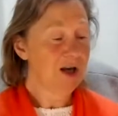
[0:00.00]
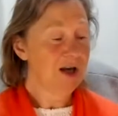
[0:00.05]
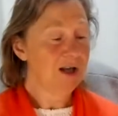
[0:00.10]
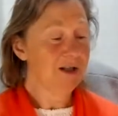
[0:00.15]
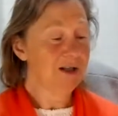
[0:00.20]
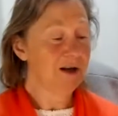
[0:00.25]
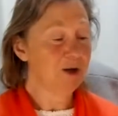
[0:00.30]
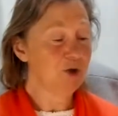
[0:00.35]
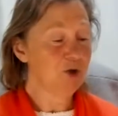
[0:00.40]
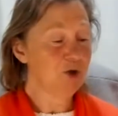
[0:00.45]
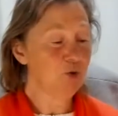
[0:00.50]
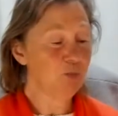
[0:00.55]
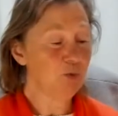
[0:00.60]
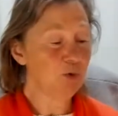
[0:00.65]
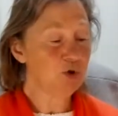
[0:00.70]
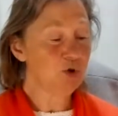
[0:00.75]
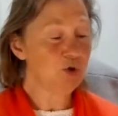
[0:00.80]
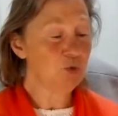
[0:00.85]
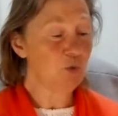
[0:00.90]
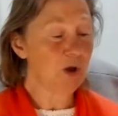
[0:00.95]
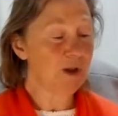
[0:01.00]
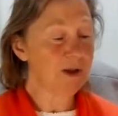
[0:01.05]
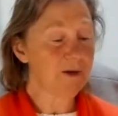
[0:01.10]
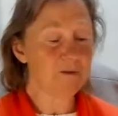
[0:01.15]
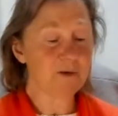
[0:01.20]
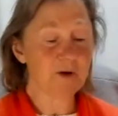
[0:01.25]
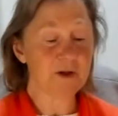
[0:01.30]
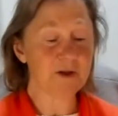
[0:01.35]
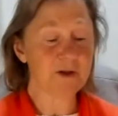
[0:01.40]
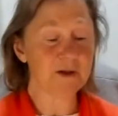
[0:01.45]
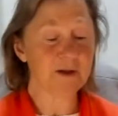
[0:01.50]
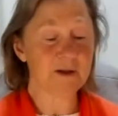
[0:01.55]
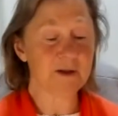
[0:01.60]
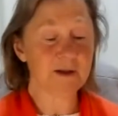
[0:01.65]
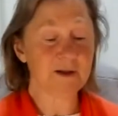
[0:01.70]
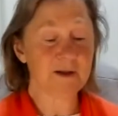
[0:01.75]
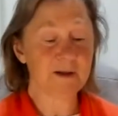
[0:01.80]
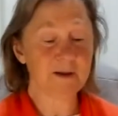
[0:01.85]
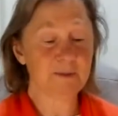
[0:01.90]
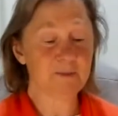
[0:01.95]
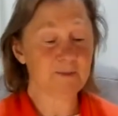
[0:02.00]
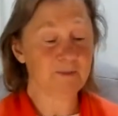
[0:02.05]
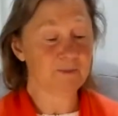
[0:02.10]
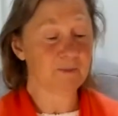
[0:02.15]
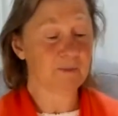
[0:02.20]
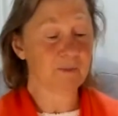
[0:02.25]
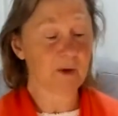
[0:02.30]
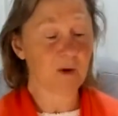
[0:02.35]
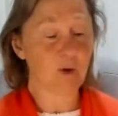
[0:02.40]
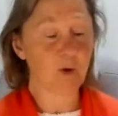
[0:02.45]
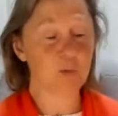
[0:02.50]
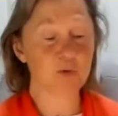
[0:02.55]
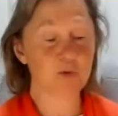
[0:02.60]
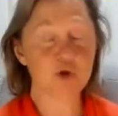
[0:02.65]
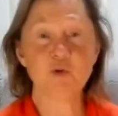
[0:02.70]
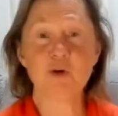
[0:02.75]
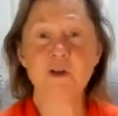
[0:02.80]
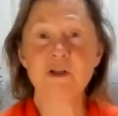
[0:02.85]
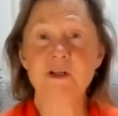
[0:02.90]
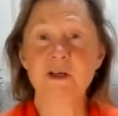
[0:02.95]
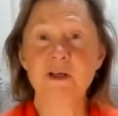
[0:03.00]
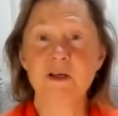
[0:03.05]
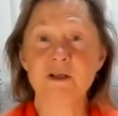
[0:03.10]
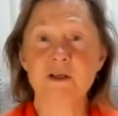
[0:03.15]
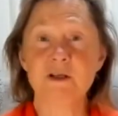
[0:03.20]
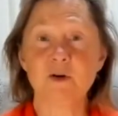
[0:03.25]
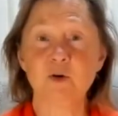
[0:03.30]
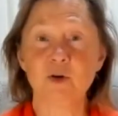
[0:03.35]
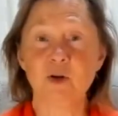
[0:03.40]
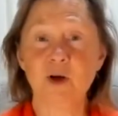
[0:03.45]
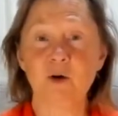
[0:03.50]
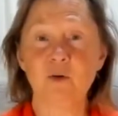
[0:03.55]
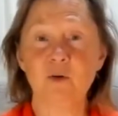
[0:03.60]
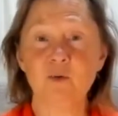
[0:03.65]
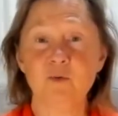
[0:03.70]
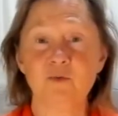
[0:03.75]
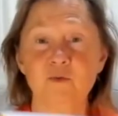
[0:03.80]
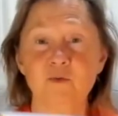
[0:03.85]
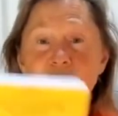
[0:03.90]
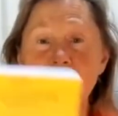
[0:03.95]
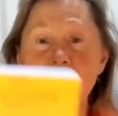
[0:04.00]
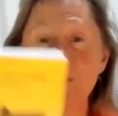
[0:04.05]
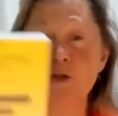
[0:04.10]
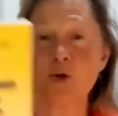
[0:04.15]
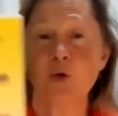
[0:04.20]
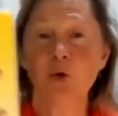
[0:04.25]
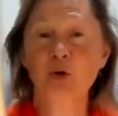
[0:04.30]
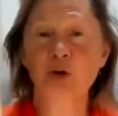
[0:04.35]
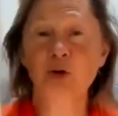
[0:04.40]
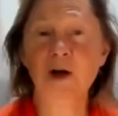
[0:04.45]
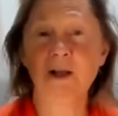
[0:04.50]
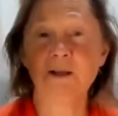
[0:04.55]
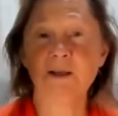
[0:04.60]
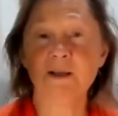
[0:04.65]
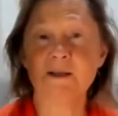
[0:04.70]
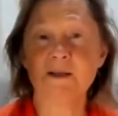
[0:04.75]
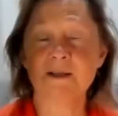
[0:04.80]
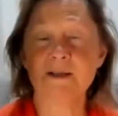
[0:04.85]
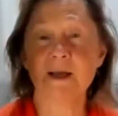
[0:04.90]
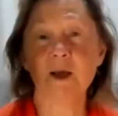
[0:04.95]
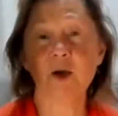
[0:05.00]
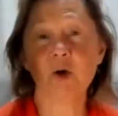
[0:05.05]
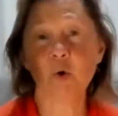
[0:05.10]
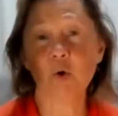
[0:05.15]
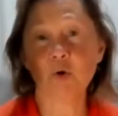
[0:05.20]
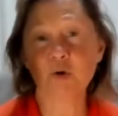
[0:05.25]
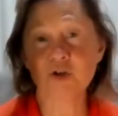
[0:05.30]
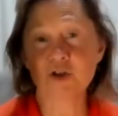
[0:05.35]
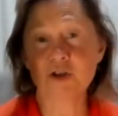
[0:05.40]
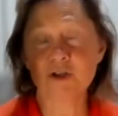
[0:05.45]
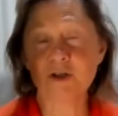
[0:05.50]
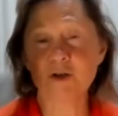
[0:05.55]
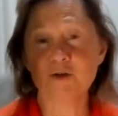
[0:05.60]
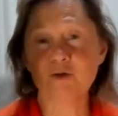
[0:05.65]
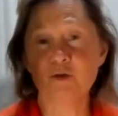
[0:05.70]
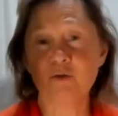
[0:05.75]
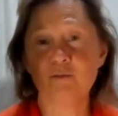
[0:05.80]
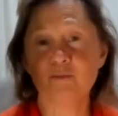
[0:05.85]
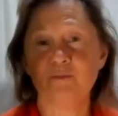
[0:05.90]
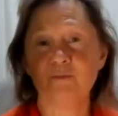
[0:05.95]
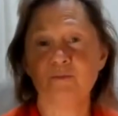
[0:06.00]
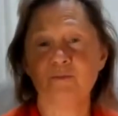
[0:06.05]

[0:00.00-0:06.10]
There are two books. One I've written uh, almost 20 years ago now. It's called Gut and Psychology Syndrome.